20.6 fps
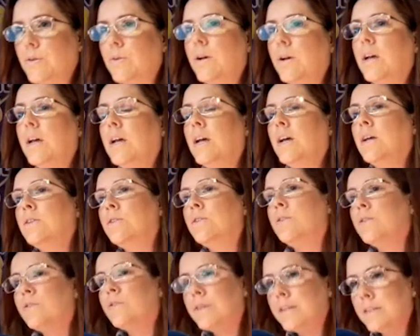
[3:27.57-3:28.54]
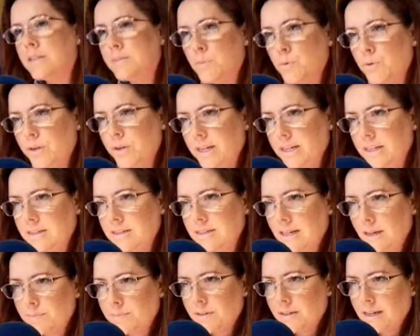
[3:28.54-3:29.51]
So there is more
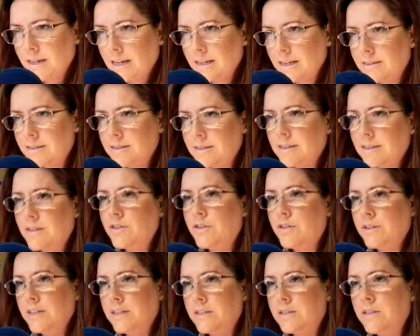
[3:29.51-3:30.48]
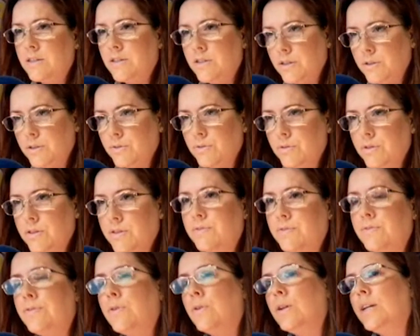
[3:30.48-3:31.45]
in-depth analysis that you need to
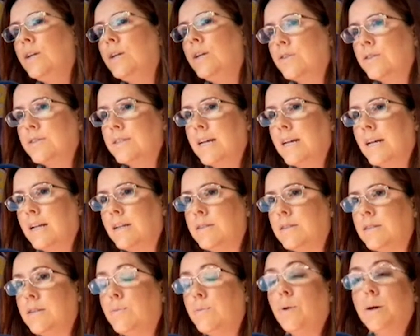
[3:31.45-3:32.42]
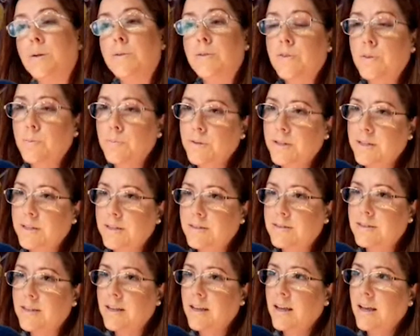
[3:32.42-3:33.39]
do to fully understand what
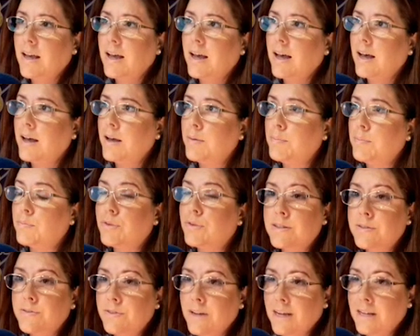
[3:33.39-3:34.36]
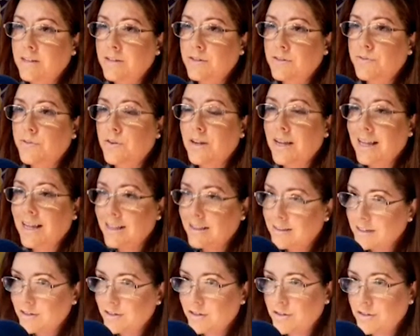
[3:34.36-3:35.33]
somebody's risk factors for
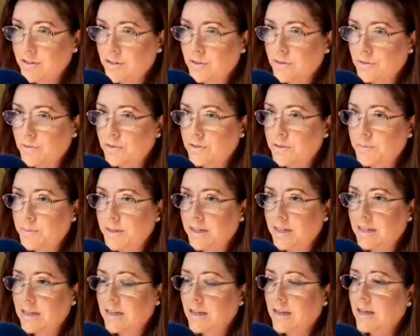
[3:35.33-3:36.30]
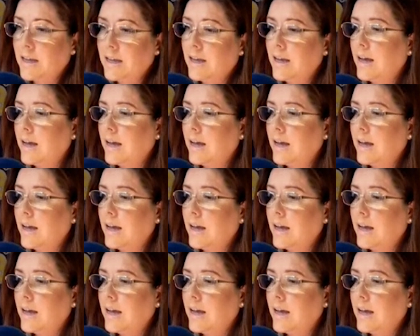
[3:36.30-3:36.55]
health issues are going to be.